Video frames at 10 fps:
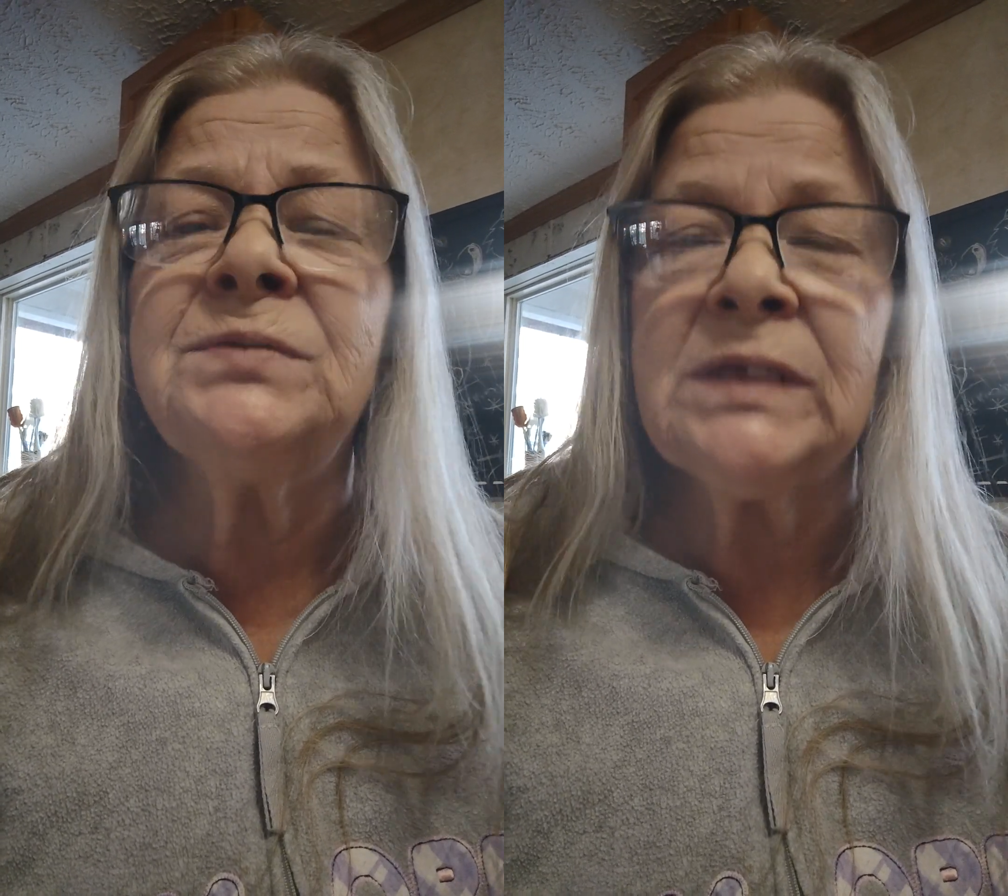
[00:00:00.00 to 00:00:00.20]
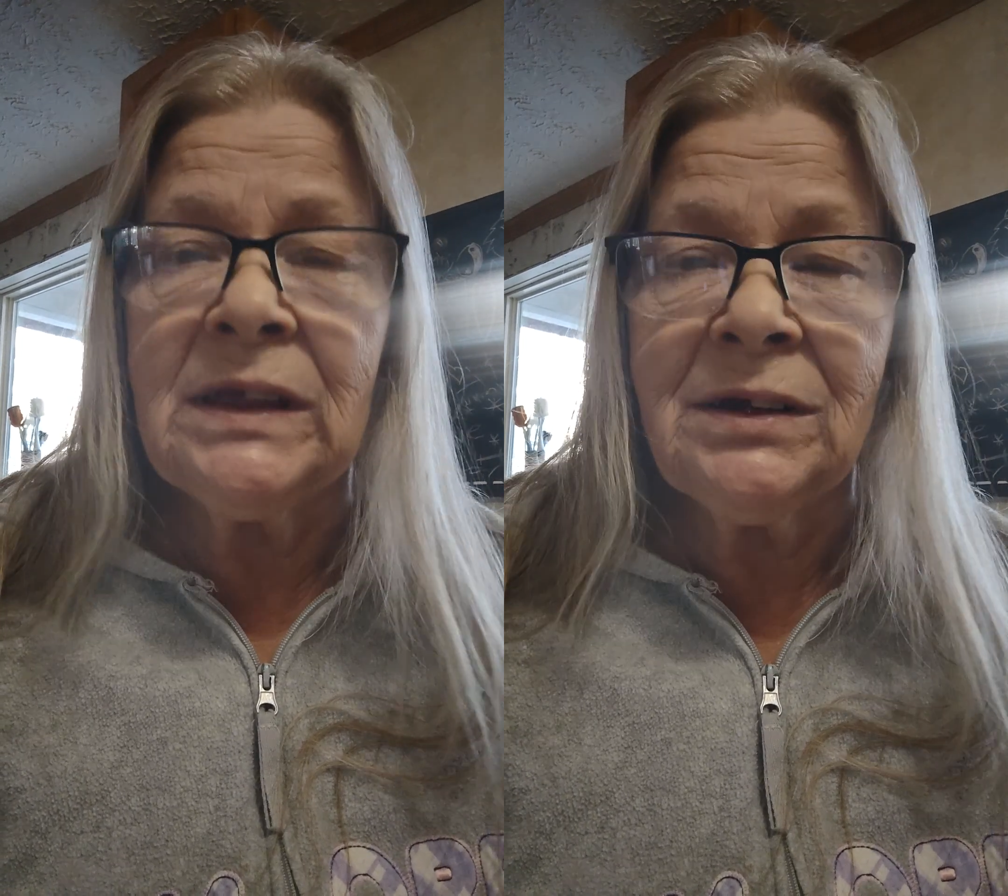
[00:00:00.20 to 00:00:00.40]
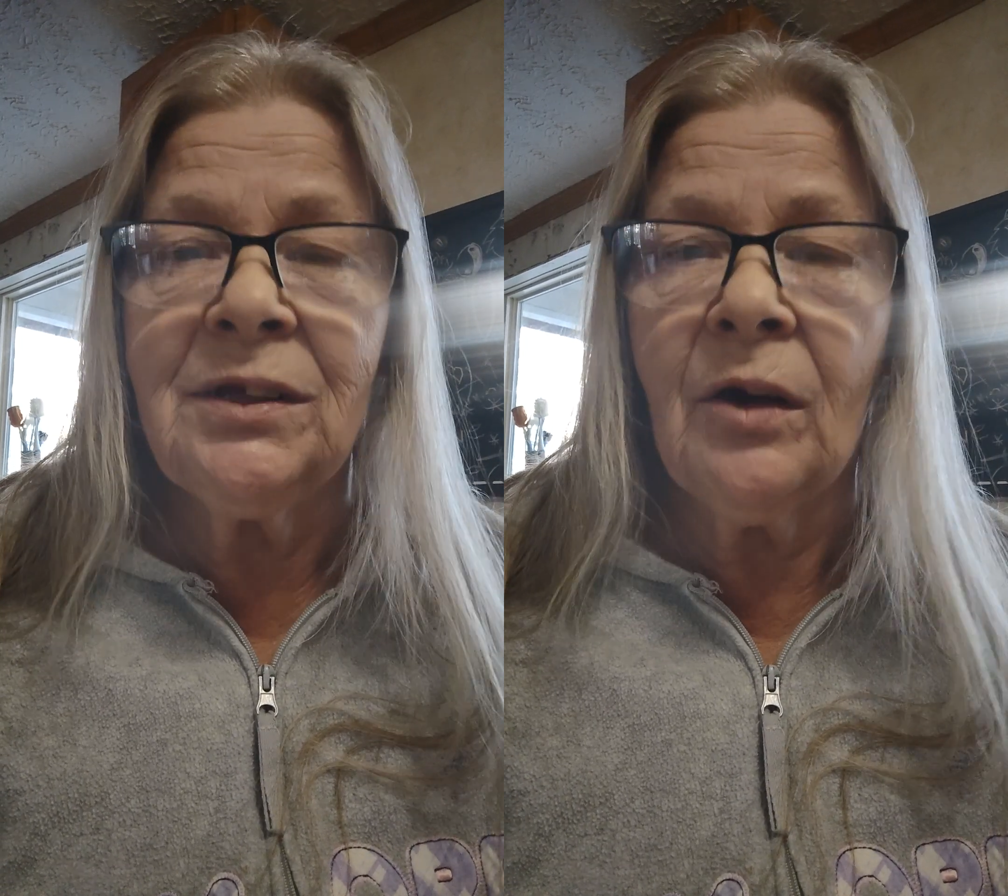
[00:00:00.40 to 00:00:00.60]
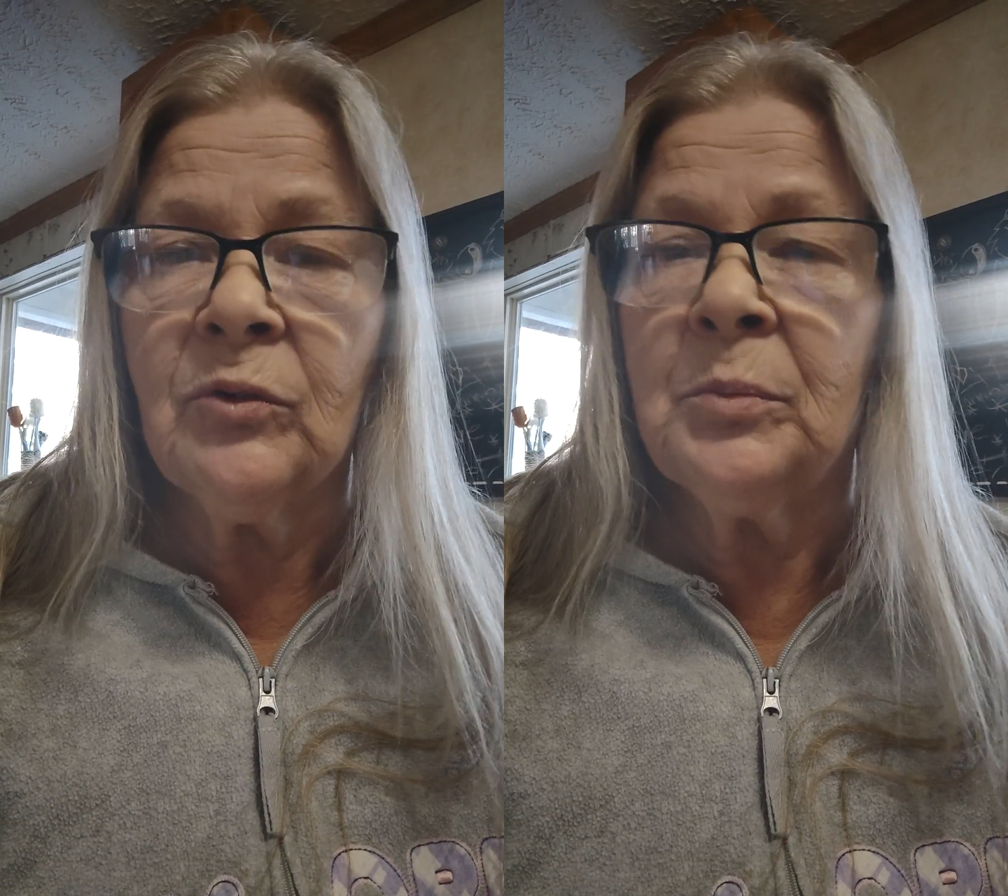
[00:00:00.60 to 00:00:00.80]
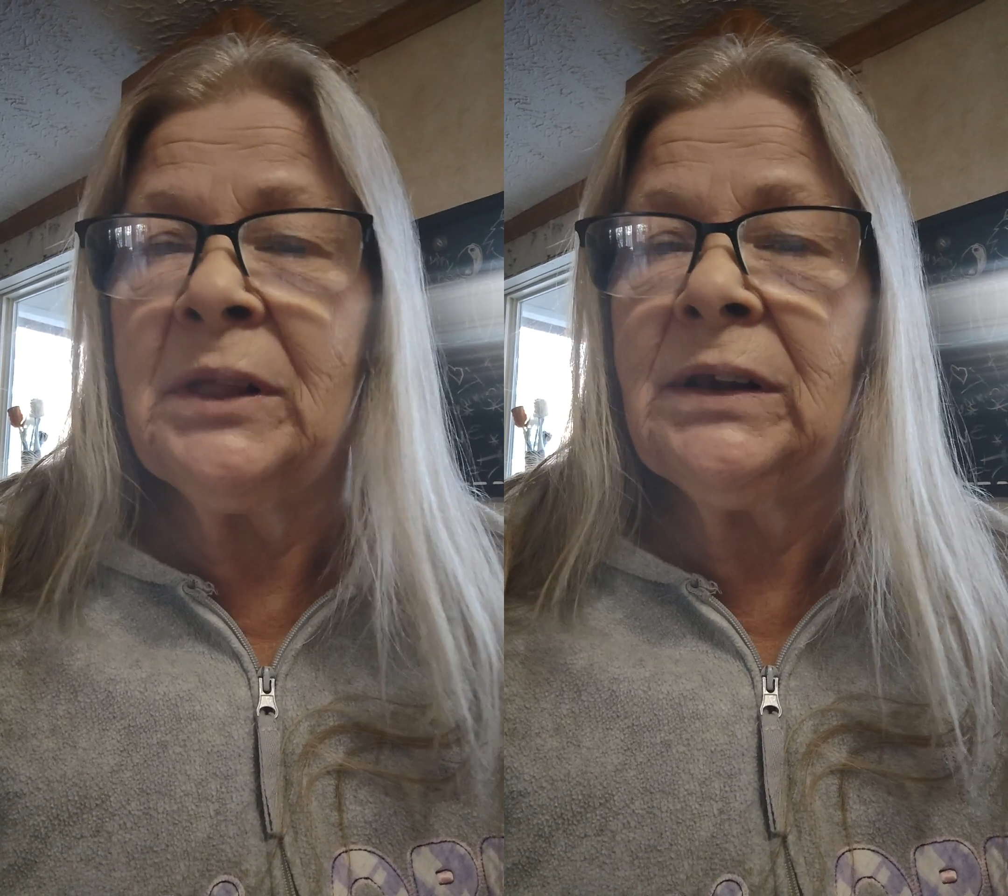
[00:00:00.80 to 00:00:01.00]
seen
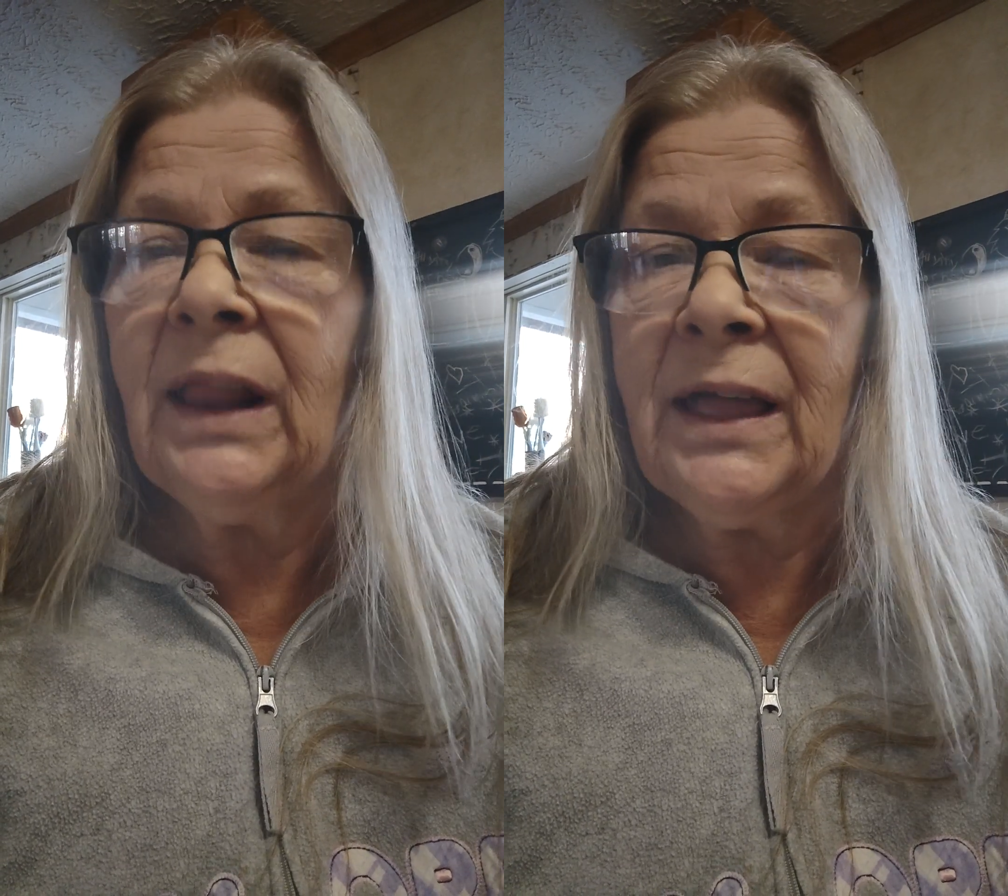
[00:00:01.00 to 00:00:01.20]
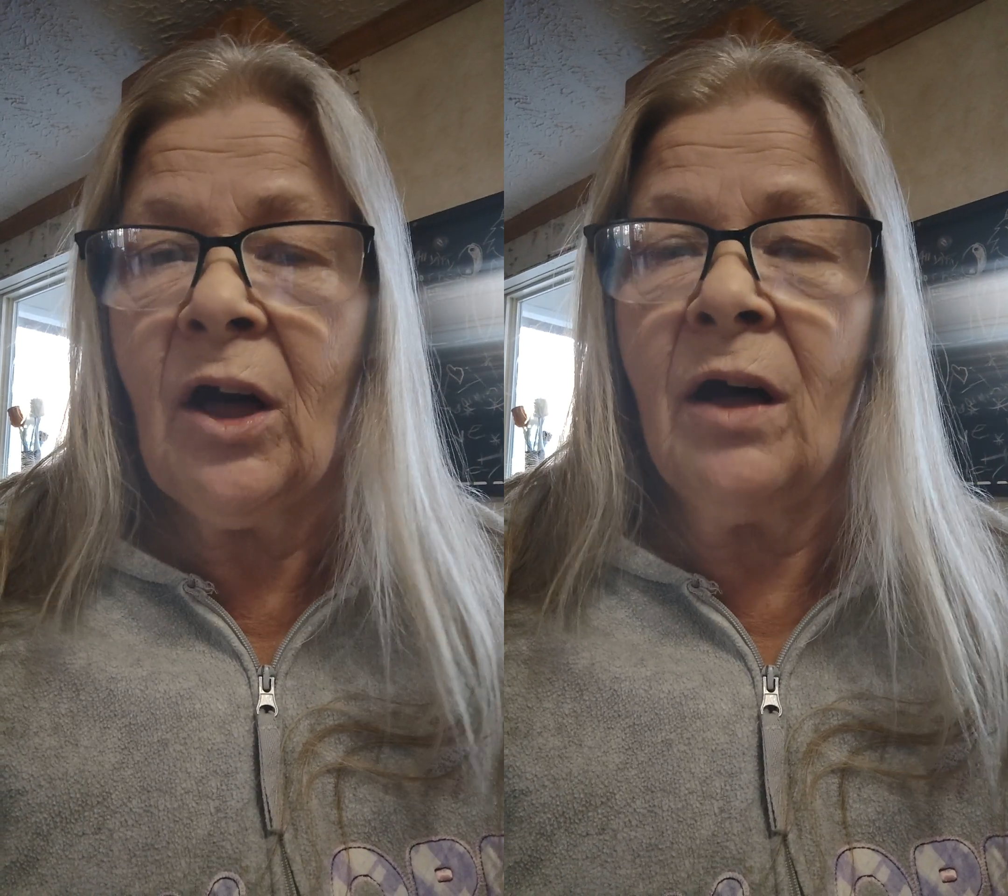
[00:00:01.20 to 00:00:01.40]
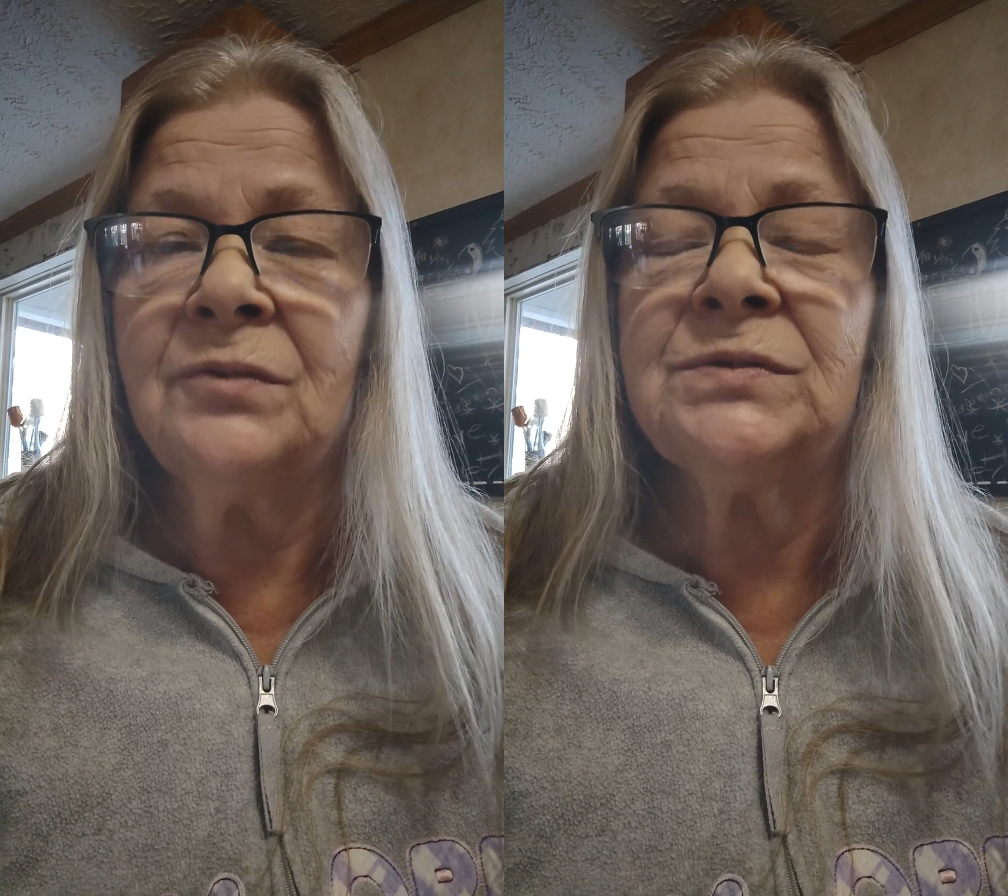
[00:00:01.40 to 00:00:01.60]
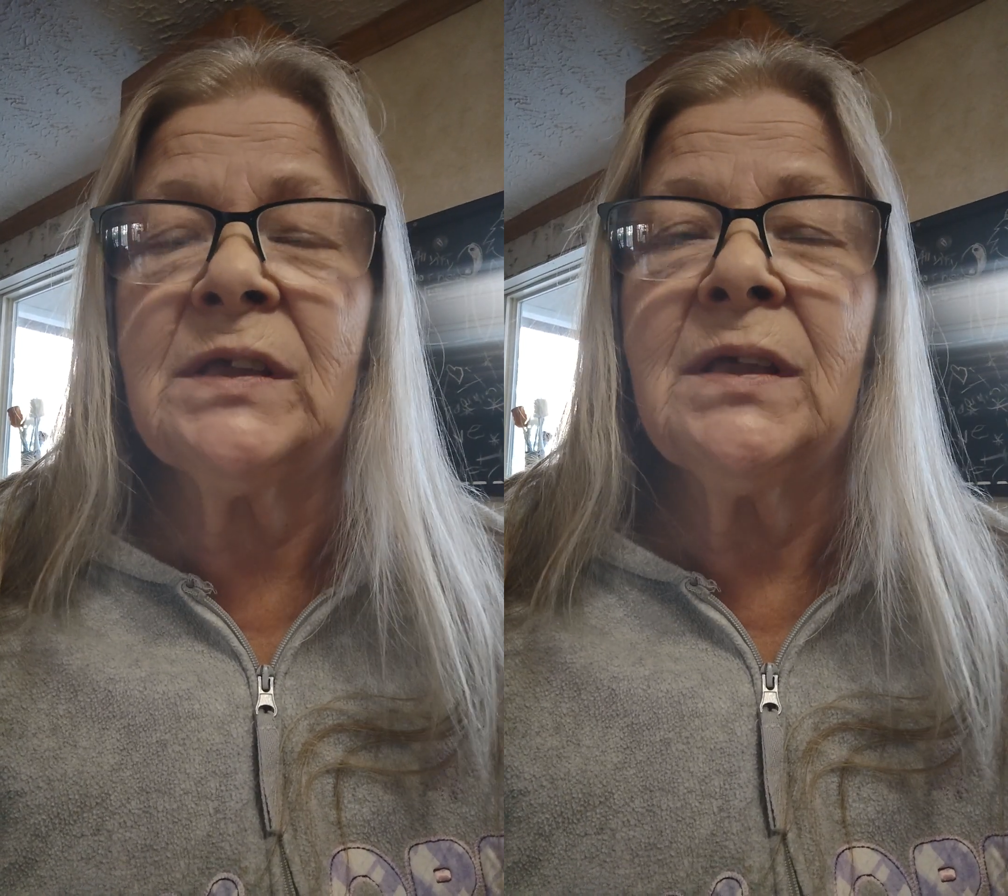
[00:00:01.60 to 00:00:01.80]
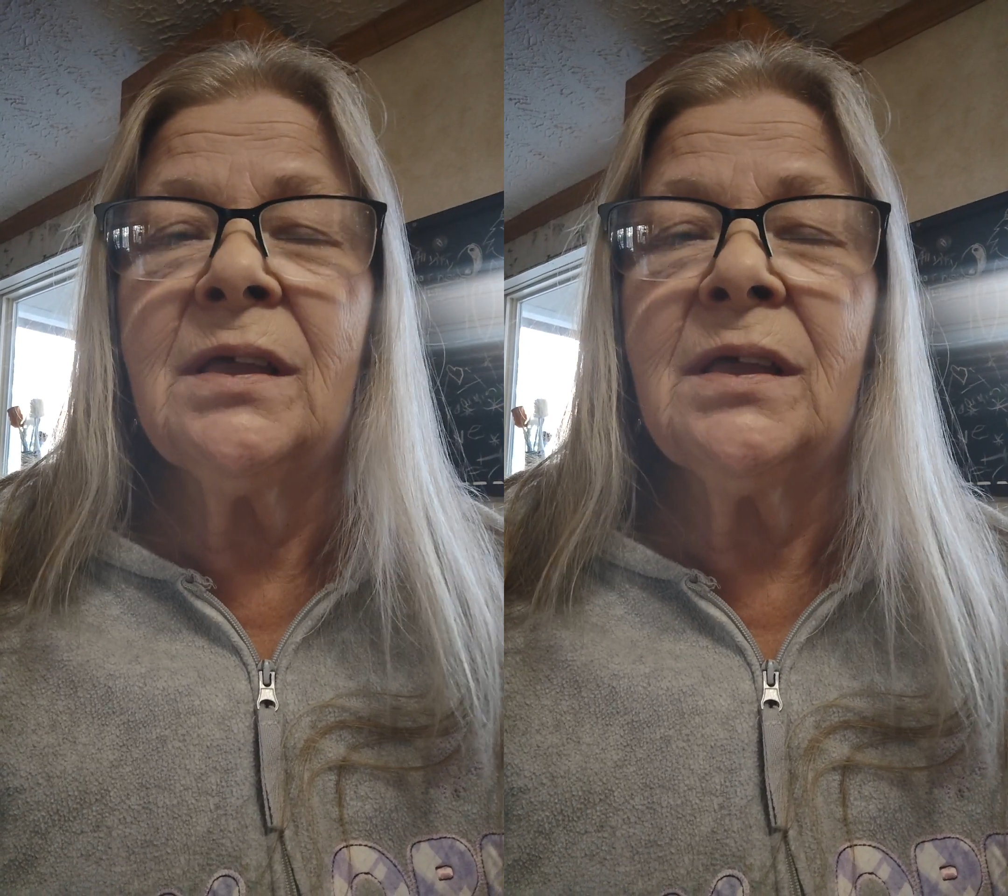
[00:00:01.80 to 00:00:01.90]
government layoffs,